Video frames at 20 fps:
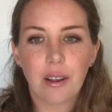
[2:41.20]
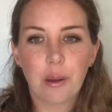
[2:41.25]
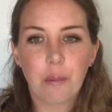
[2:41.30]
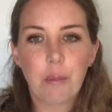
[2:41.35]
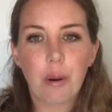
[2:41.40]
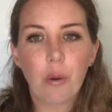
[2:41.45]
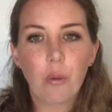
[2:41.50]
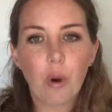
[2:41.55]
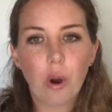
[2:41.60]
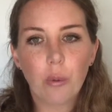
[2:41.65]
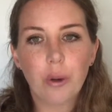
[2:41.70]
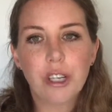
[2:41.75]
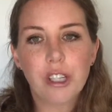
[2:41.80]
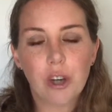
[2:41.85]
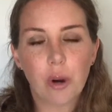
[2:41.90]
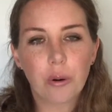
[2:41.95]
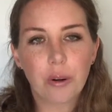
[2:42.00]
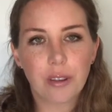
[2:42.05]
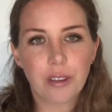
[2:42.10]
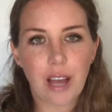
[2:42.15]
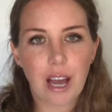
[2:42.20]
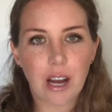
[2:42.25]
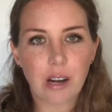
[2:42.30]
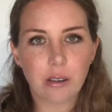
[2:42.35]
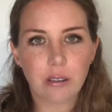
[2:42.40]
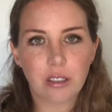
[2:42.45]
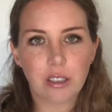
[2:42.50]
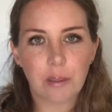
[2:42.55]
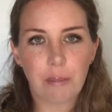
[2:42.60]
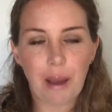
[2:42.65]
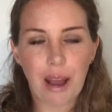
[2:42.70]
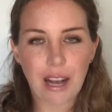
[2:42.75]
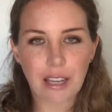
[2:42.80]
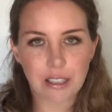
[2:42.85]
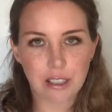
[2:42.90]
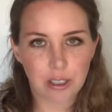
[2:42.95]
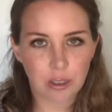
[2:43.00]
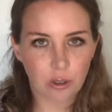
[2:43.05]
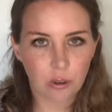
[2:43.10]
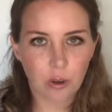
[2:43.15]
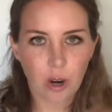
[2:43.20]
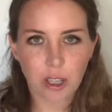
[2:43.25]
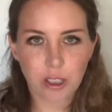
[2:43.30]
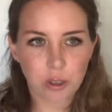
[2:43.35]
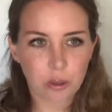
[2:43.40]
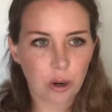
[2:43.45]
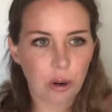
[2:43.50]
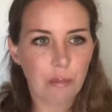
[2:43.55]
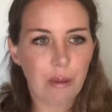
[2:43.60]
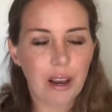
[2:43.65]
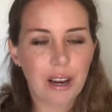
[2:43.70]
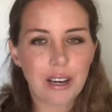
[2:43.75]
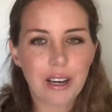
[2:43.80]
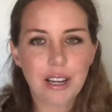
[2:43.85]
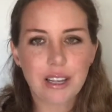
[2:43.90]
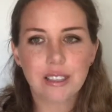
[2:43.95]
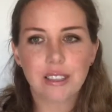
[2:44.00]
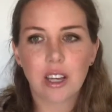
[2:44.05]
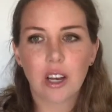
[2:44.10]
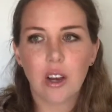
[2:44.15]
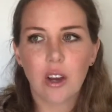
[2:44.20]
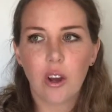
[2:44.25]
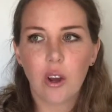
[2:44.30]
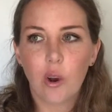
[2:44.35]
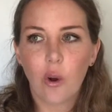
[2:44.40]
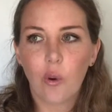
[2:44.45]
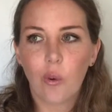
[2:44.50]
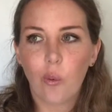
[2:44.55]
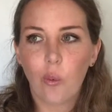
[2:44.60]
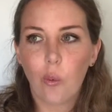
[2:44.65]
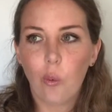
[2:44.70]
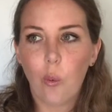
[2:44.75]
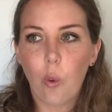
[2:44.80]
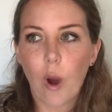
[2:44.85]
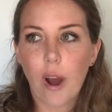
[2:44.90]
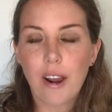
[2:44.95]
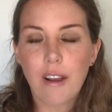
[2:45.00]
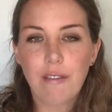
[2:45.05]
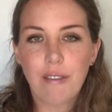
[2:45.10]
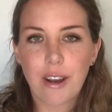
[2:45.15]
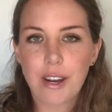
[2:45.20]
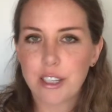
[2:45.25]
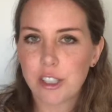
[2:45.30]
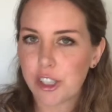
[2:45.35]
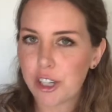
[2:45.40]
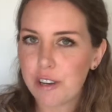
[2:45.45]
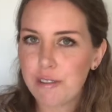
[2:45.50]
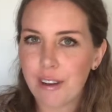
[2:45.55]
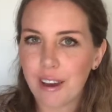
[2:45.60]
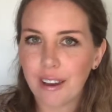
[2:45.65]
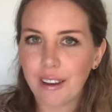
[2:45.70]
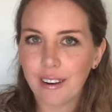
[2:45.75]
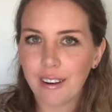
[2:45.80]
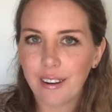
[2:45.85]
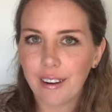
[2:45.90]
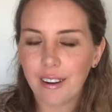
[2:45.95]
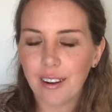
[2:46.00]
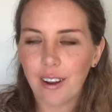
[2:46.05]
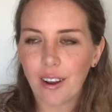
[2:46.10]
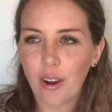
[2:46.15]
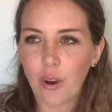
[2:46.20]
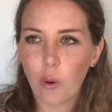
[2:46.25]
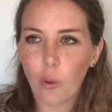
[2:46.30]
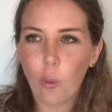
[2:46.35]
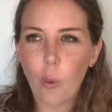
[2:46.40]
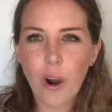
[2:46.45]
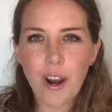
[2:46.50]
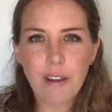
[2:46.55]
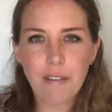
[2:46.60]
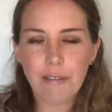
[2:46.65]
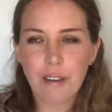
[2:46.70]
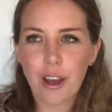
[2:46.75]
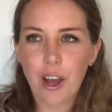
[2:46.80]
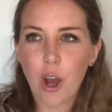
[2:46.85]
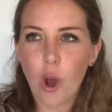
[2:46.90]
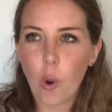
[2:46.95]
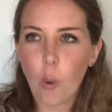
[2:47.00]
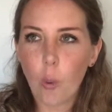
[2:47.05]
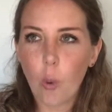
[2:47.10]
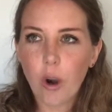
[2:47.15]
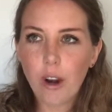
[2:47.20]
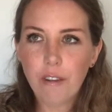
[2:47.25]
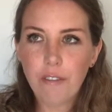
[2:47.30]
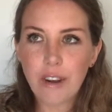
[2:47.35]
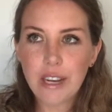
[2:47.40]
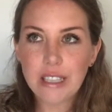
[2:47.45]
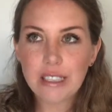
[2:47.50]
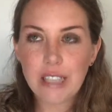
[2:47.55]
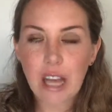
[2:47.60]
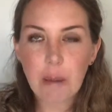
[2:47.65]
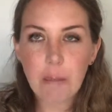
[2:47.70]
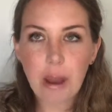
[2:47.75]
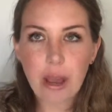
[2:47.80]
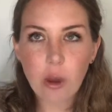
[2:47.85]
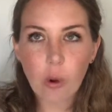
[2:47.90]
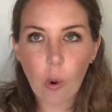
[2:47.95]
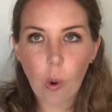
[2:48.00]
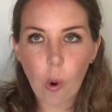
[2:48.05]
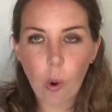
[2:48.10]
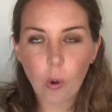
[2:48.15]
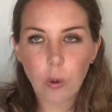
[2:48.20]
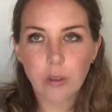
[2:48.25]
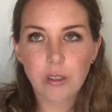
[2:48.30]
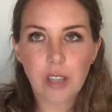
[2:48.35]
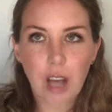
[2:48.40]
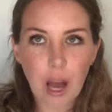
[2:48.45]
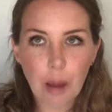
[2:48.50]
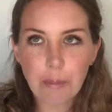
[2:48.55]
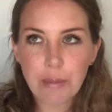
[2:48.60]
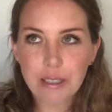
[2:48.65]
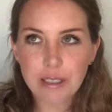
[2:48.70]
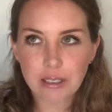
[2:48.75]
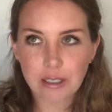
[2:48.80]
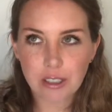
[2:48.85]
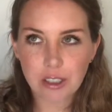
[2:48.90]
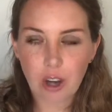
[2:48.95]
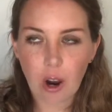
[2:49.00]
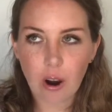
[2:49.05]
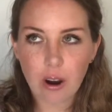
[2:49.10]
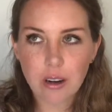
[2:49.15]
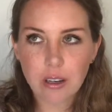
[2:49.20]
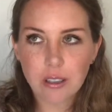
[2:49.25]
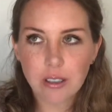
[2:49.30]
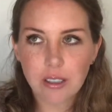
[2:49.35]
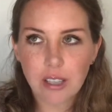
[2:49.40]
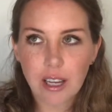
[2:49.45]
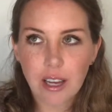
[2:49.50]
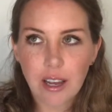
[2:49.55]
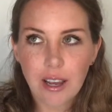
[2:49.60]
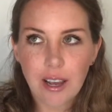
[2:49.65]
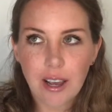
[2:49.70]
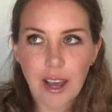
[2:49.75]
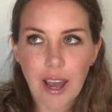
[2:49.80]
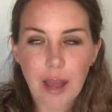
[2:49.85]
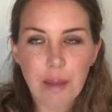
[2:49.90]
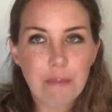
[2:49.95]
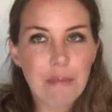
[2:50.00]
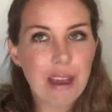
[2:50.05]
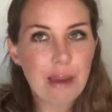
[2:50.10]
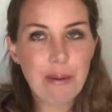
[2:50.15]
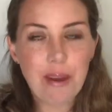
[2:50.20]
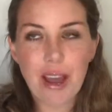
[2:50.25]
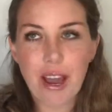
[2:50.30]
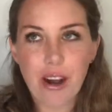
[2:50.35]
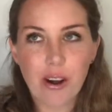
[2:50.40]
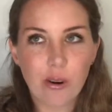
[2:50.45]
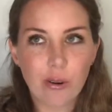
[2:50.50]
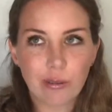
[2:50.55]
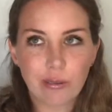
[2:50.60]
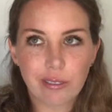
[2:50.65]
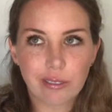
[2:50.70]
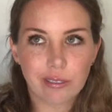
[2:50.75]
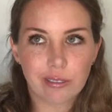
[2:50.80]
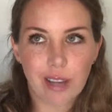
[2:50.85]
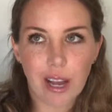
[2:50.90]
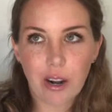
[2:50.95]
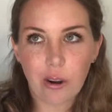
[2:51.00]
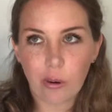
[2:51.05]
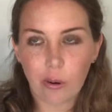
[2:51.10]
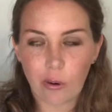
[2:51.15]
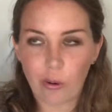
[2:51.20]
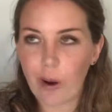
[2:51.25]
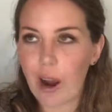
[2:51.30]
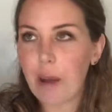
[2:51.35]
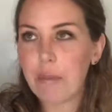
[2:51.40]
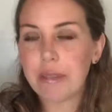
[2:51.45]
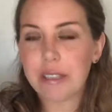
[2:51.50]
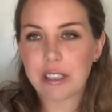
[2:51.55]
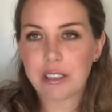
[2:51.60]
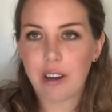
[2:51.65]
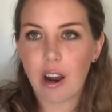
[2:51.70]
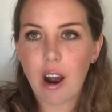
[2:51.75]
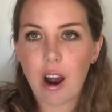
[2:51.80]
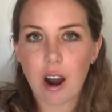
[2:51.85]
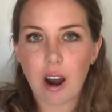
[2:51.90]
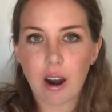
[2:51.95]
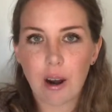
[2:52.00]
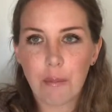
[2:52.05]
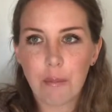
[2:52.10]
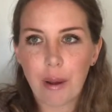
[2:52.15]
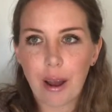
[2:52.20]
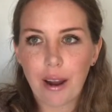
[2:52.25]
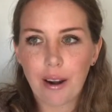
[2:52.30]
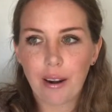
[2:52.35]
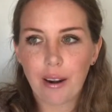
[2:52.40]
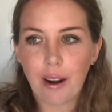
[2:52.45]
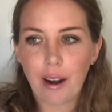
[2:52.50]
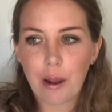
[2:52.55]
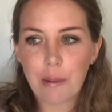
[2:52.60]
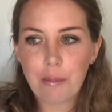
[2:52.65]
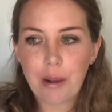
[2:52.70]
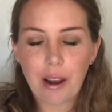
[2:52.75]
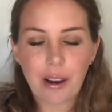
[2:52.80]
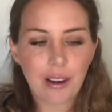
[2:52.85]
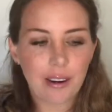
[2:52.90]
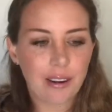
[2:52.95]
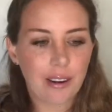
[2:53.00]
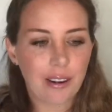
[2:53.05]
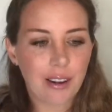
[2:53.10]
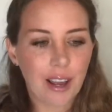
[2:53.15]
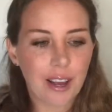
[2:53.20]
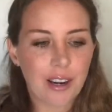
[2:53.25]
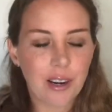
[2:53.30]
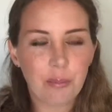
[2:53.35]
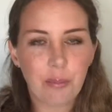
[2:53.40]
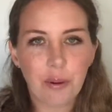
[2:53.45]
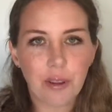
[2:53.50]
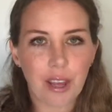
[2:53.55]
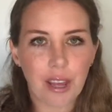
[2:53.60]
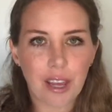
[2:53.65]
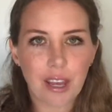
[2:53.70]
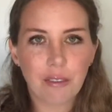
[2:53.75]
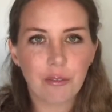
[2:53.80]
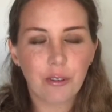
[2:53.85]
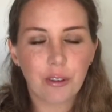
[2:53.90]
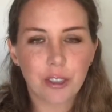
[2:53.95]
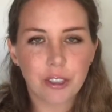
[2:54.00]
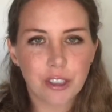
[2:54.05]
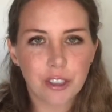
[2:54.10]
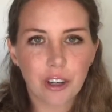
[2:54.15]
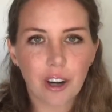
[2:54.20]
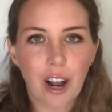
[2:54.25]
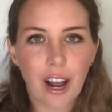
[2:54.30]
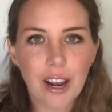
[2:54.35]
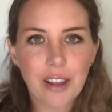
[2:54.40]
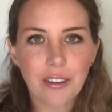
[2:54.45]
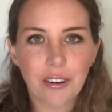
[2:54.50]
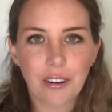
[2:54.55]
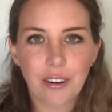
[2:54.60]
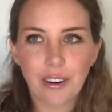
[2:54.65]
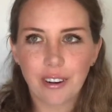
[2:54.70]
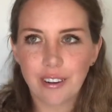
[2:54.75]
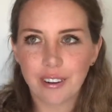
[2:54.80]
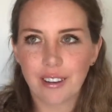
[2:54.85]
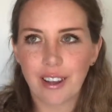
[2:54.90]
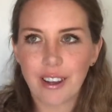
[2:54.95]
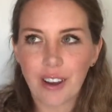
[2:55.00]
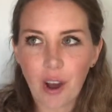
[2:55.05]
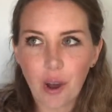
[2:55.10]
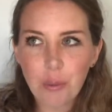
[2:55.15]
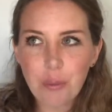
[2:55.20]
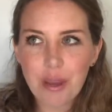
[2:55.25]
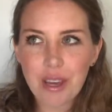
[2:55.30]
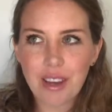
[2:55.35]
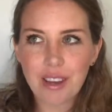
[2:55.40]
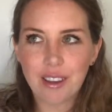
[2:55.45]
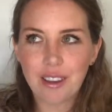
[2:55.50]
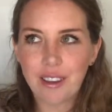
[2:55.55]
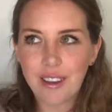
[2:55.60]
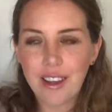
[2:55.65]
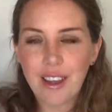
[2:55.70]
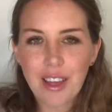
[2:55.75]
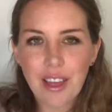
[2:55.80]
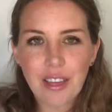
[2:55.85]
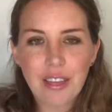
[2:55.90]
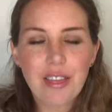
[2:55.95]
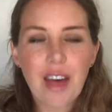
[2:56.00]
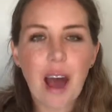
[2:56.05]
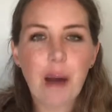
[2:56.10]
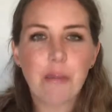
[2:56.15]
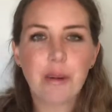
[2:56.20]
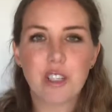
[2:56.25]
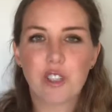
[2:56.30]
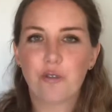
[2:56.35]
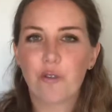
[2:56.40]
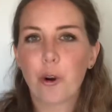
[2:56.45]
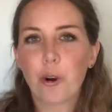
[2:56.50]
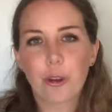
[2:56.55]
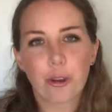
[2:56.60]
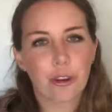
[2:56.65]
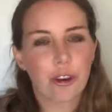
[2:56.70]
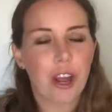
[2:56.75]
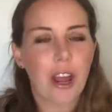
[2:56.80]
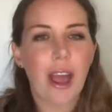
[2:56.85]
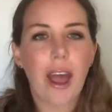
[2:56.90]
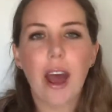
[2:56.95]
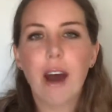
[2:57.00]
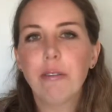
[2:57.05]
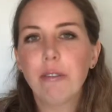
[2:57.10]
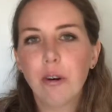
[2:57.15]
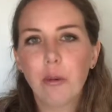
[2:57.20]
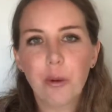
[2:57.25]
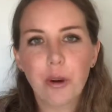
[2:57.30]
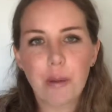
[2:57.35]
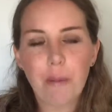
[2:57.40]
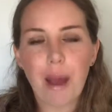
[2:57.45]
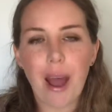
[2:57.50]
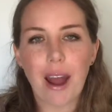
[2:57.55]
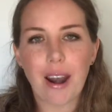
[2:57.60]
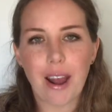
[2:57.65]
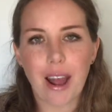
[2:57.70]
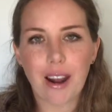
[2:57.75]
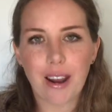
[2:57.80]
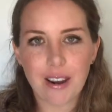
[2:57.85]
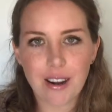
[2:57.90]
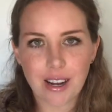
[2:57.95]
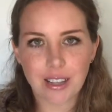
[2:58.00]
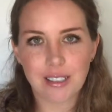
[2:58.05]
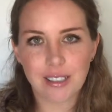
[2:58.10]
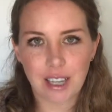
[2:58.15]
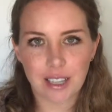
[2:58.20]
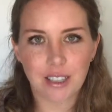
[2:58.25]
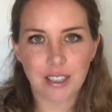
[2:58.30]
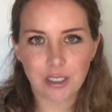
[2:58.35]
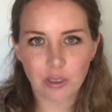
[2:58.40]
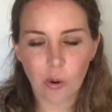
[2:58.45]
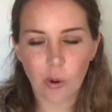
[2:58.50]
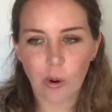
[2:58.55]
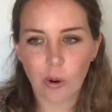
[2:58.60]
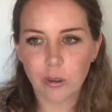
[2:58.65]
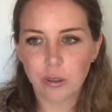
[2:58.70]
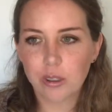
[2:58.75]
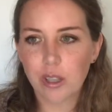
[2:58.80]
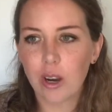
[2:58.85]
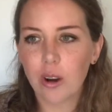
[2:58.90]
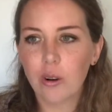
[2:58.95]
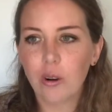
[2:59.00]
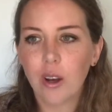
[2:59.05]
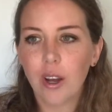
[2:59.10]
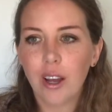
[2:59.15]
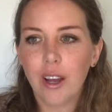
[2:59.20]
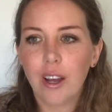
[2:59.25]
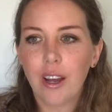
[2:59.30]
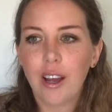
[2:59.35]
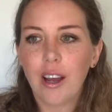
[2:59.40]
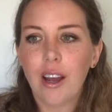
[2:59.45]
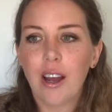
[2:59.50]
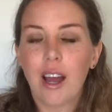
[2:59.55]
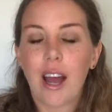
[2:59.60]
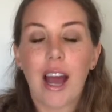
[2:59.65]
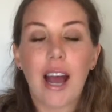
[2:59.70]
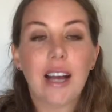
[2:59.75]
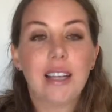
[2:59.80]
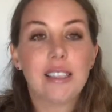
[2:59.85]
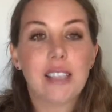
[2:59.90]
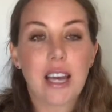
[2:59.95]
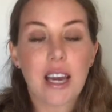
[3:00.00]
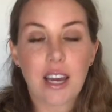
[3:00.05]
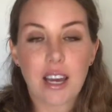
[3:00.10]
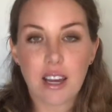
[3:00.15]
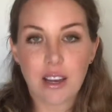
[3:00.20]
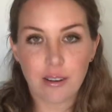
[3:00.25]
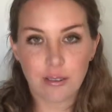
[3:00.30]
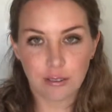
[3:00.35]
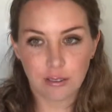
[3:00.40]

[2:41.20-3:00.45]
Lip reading: what we don't allow to cross through our mind is, what if I achieve it? What if I set my goals up in the stars, and maybe I don't grab the star, but I'm not gonna end up with a handful of dirt either. Like, I'll be that much further than I ever would have been had I not set this goal. So as a